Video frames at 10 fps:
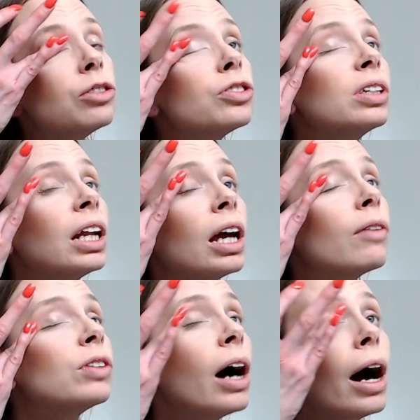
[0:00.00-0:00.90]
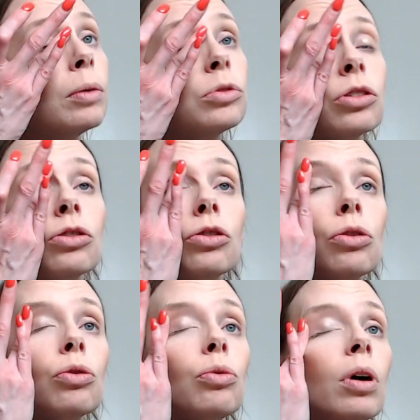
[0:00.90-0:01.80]
I just didn't have time to
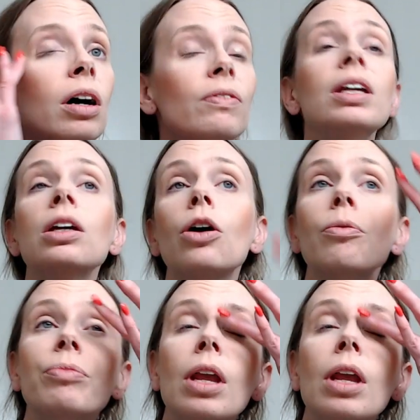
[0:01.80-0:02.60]
do a video.